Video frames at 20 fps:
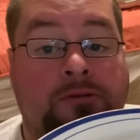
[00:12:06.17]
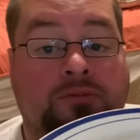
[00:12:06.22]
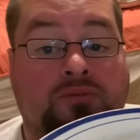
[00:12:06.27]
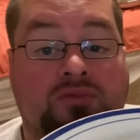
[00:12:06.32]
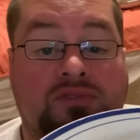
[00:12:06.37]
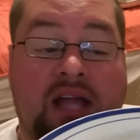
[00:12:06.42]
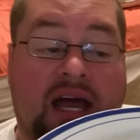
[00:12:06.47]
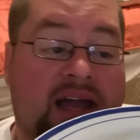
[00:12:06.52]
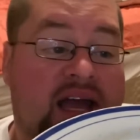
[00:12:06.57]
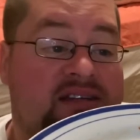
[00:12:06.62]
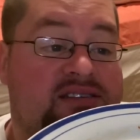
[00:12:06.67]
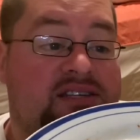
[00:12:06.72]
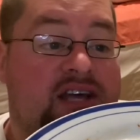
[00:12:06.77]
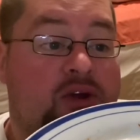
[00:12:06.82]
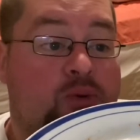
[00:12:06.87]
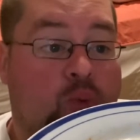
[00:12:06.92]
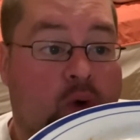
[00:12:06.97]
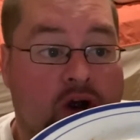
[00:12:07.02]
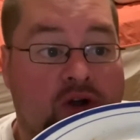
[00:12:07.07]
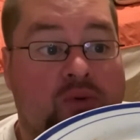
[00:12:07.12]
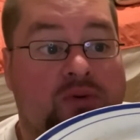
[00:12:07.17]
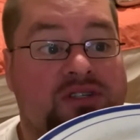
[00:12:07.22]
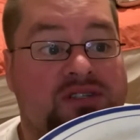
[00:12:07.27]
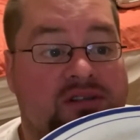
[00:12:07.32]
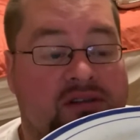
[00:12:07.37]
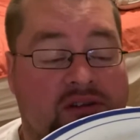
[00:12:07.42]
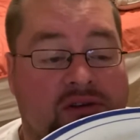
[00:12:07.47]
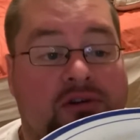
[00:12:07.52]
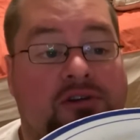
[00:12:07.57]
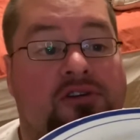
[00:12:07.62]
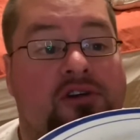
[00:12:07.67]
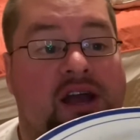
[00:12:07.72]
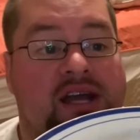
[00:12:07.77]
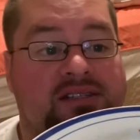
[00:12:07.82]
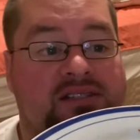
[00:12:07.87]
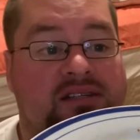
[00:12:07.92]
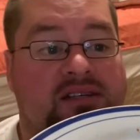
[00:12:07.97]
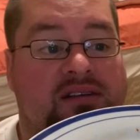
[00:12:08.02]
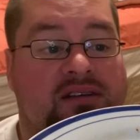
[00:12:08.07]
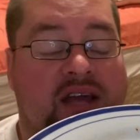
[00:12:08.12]
Like I said, work was a little
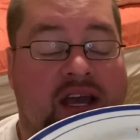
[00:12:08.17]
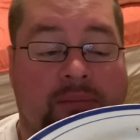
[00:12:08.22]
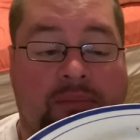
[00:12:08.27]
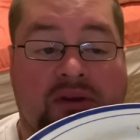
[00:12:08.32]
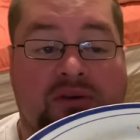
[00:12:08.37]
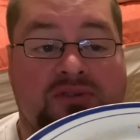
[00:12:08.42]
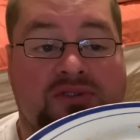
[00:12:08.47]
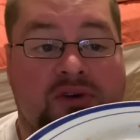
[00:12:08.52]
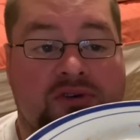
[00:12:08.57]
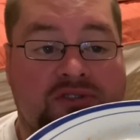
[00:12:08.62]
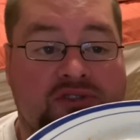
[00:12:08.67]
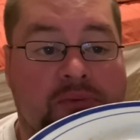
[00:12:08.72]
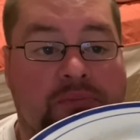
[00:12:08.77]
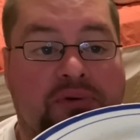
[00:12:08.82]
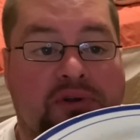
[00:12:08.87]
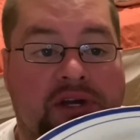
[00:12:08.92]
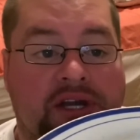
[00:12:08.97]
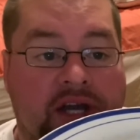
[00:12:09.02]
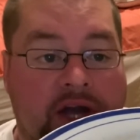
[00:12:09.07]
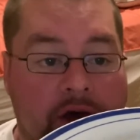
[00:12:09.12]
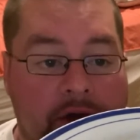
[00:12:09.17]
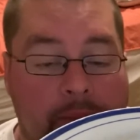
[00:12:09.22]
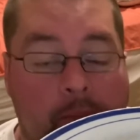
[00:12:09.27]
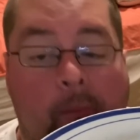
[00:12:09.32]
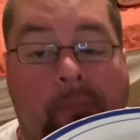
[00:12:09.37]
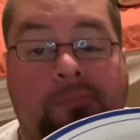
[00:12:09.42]
crazy today, but it was also pretty good.